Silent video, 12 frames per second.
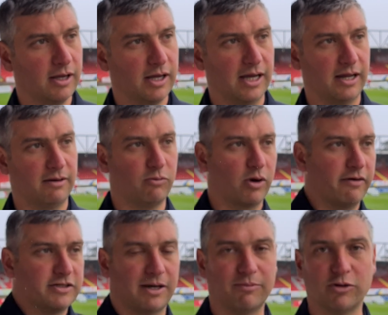And
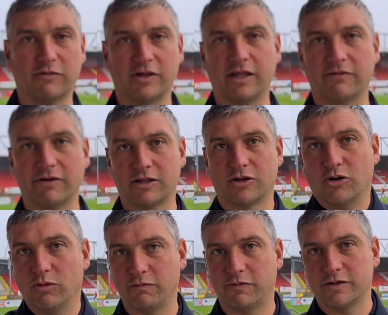whatever's happened over the year, they've either
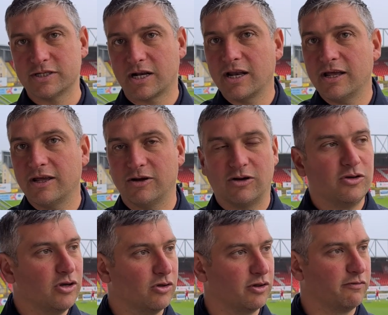grown physically or,
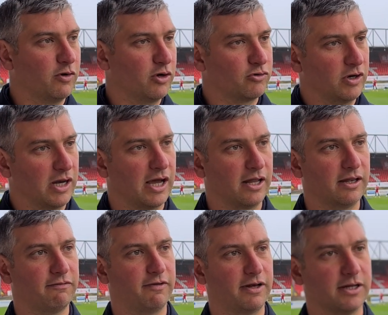you know, they've worked really hard on their
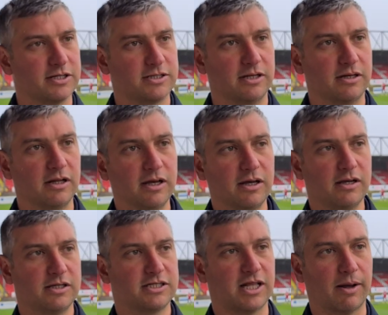fitness and
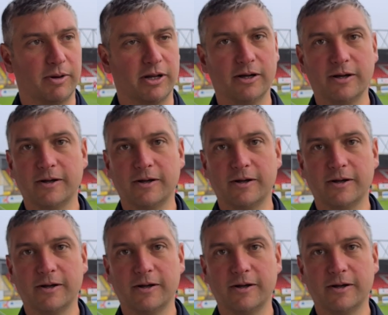stamina.